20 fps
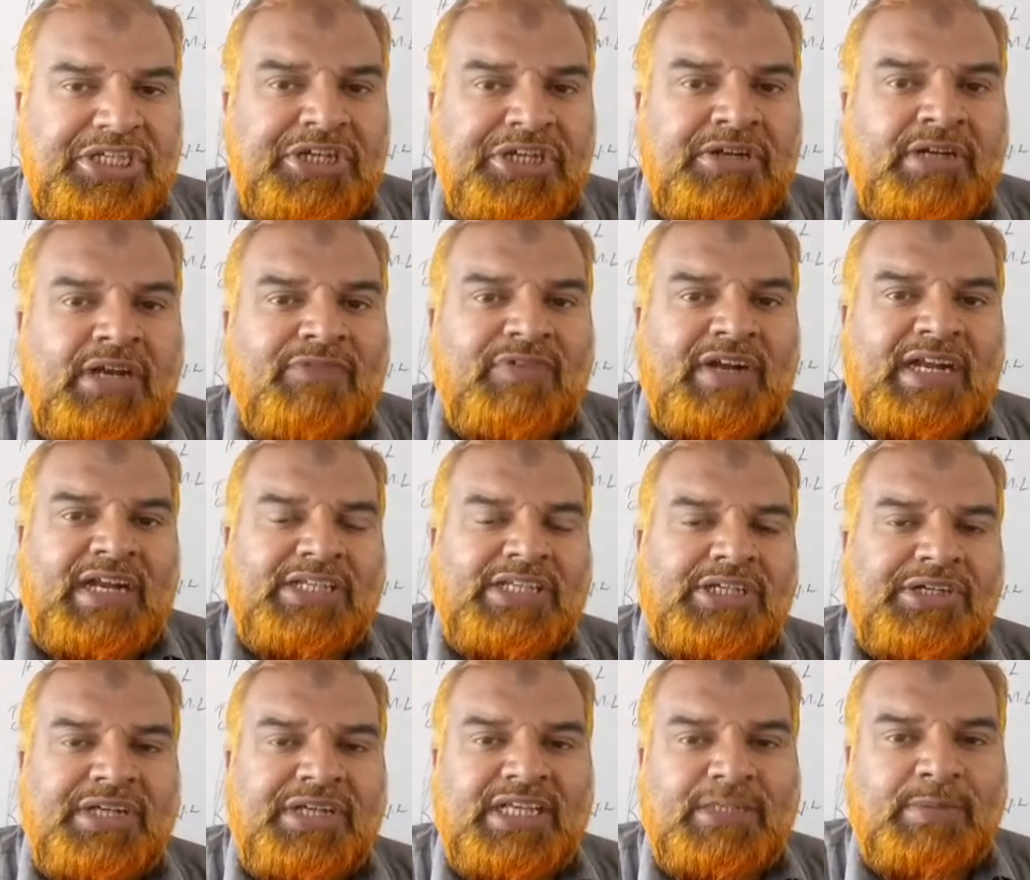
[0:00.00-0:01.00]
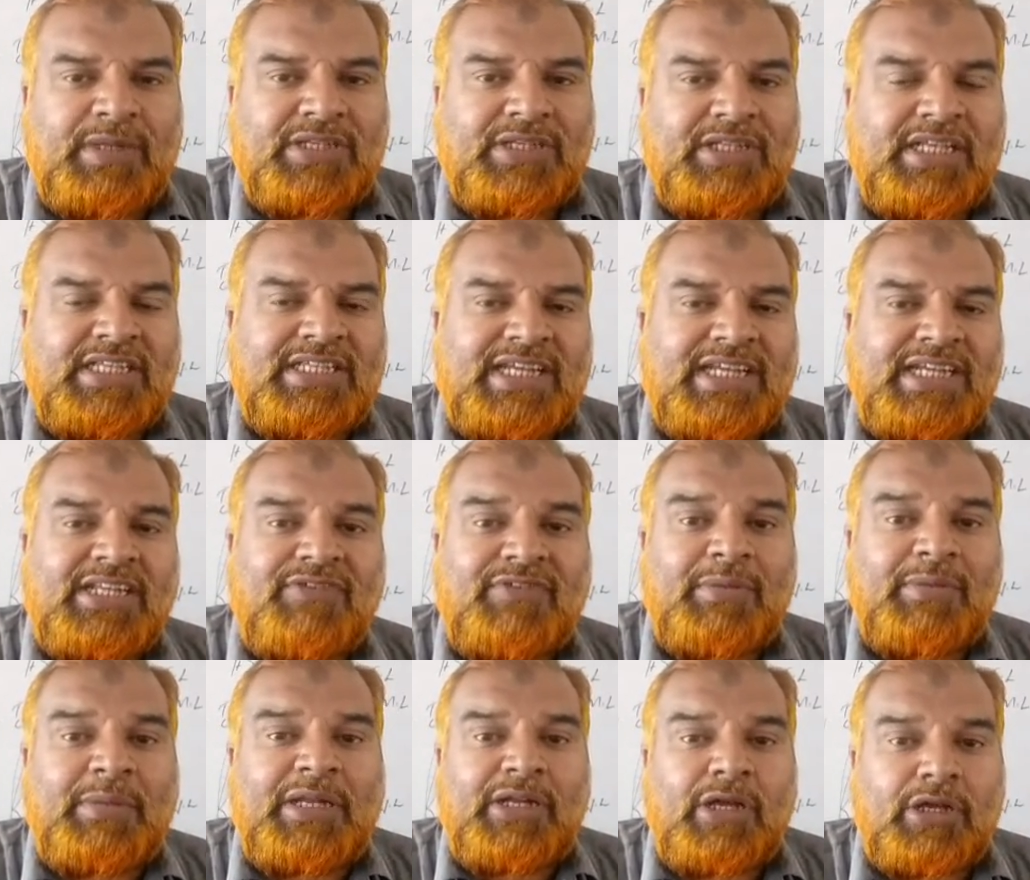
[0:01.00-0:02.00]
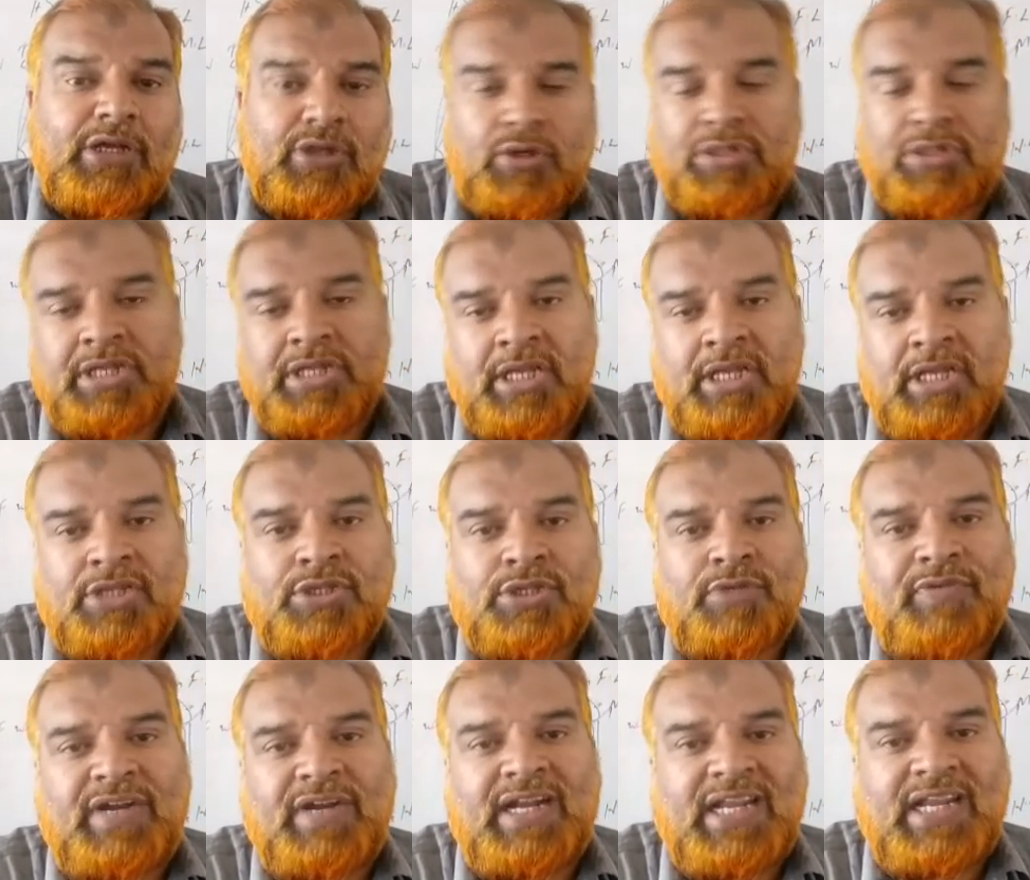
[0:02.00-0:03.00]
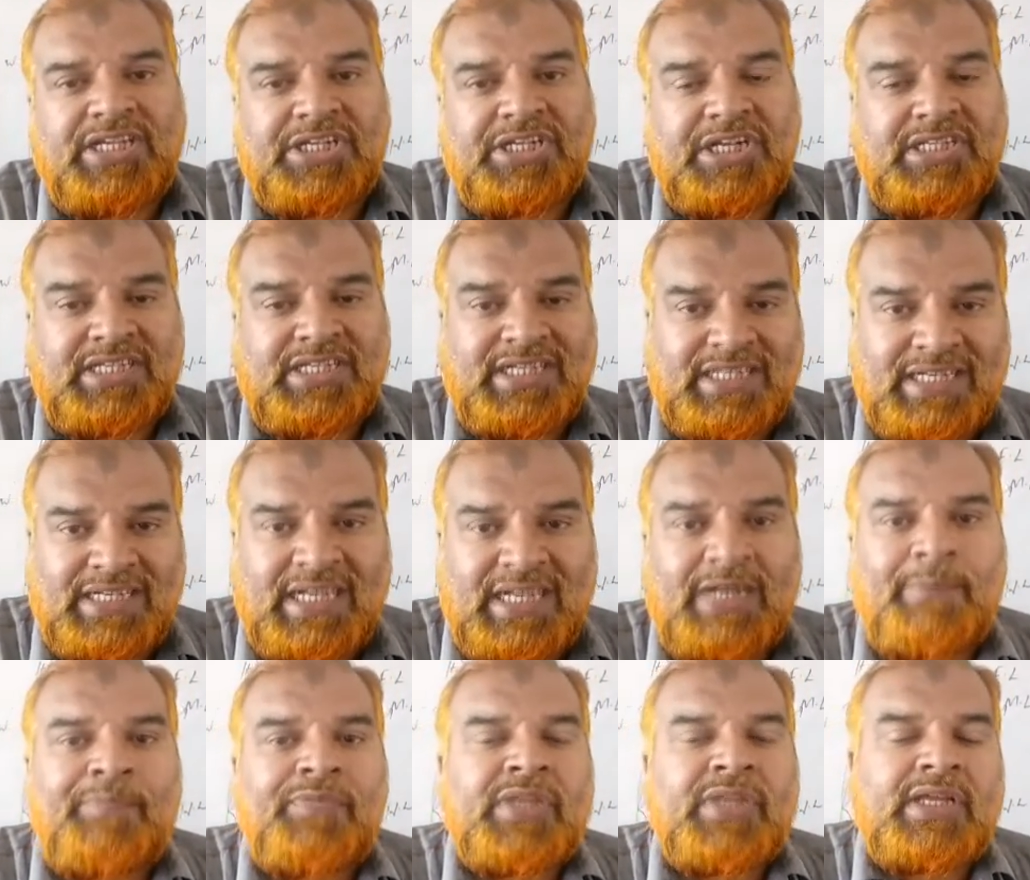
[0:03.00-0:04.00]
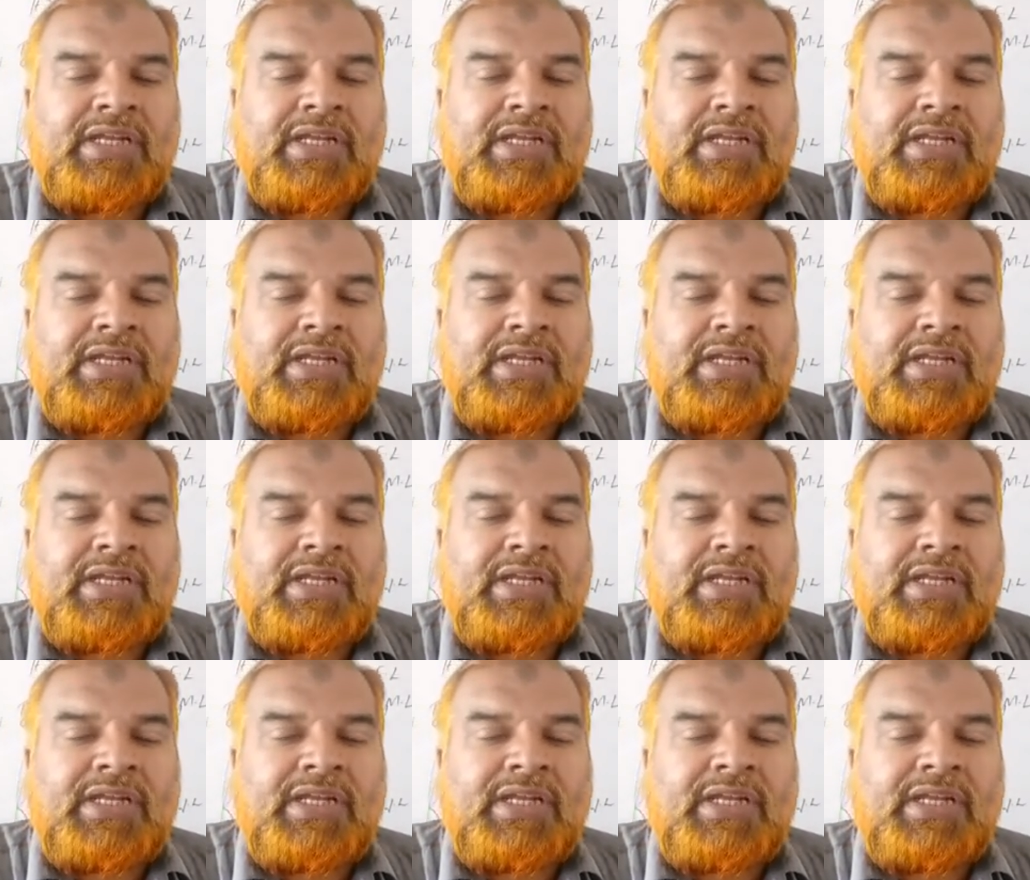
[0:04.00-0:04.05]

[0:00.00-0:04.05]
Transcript: internal. Fertilization takes place inside the female cockroach. So fertilization is internal.